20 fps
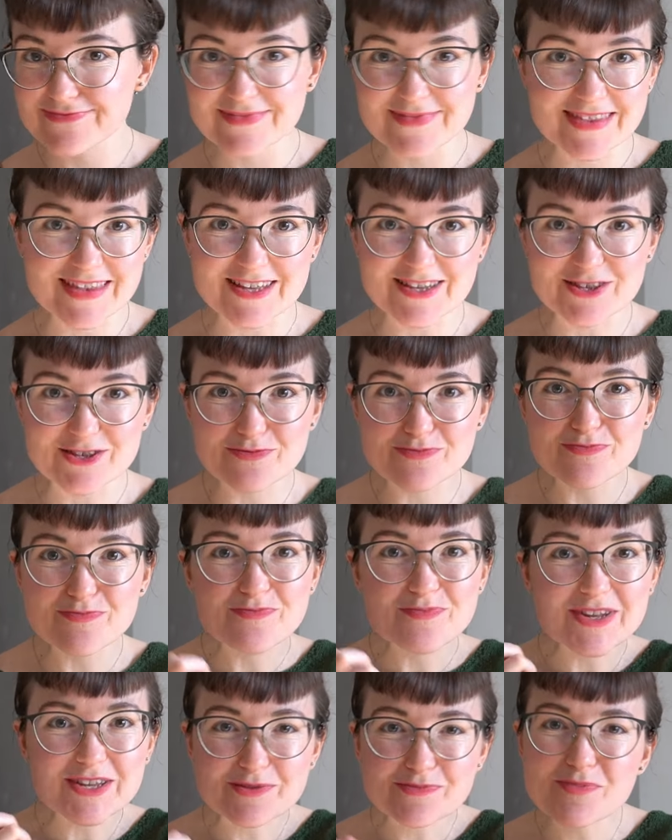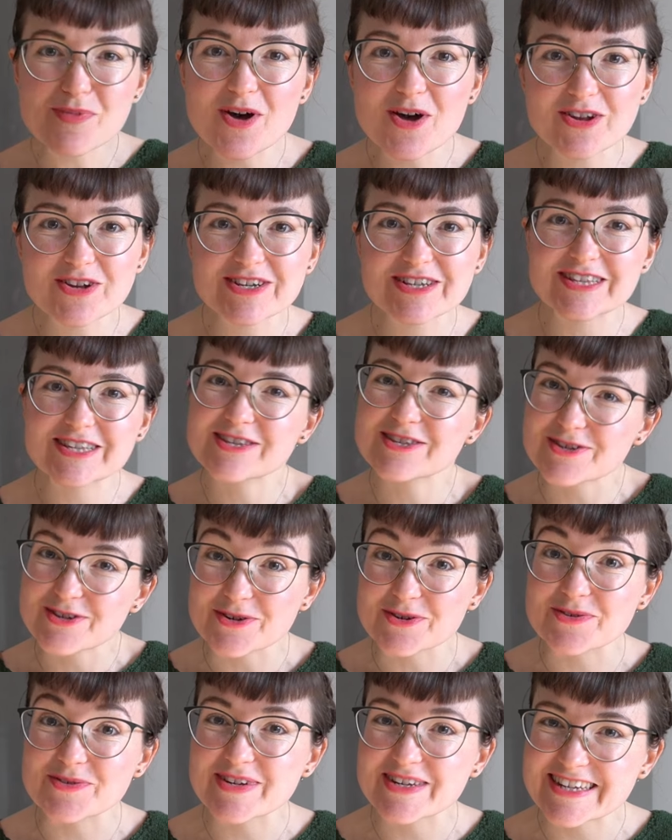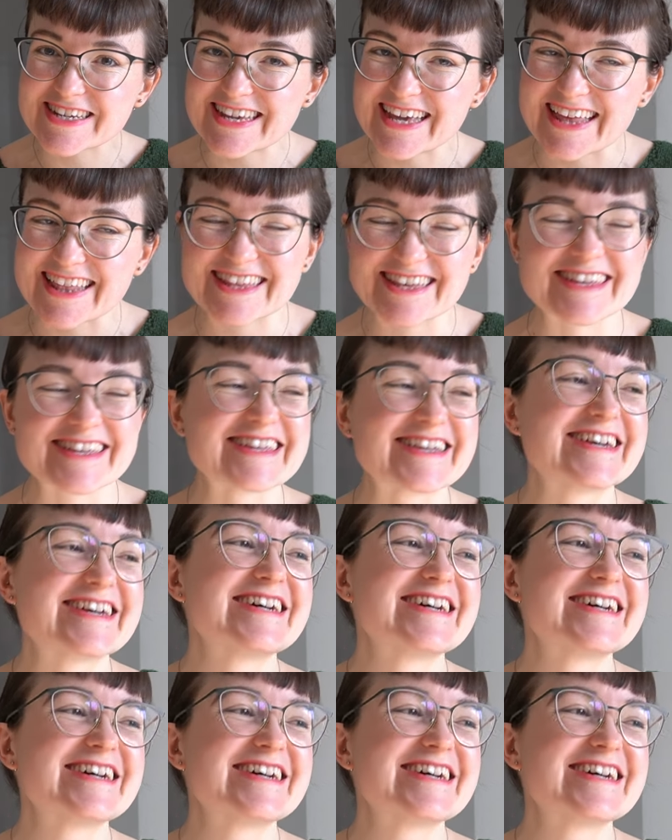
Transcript: Let's merge these two together.